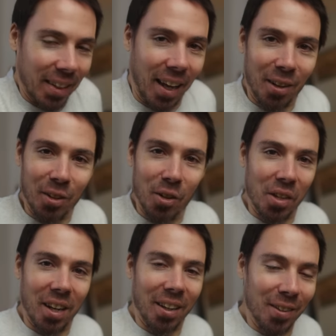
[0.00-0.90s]
I don't know
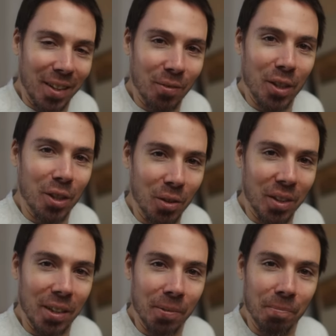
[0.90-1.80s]
that I could even do
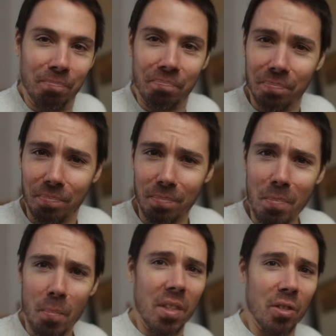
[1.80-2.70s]
it.
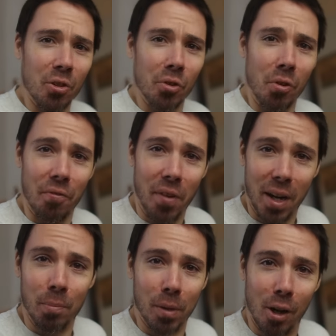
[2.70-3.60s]
There's no
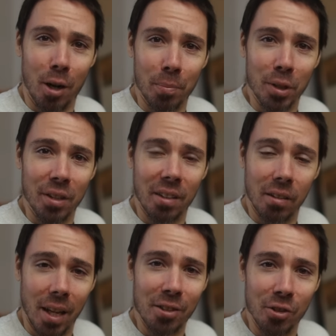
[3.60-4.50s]
viable option. The
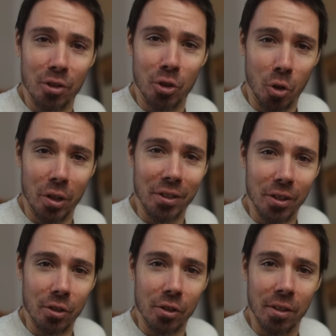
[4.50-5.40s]
lens
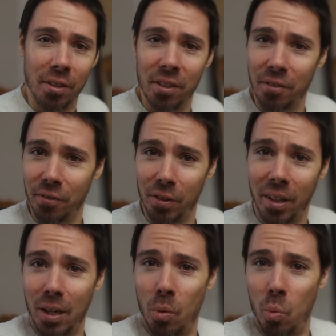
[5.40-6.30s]
choices for
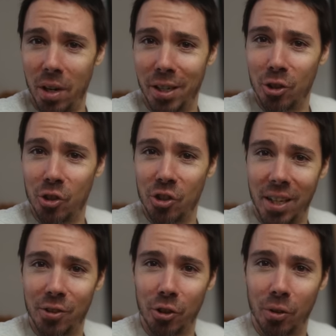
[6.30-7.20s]
like a 1-inch
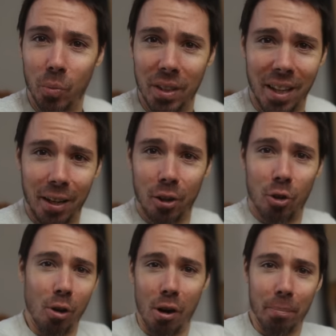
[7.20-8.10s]
sensor with that
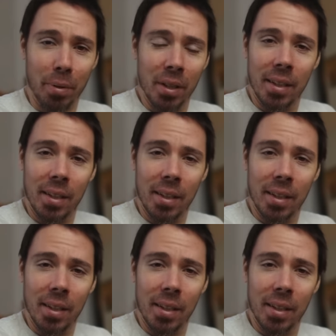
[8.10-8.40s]
crop.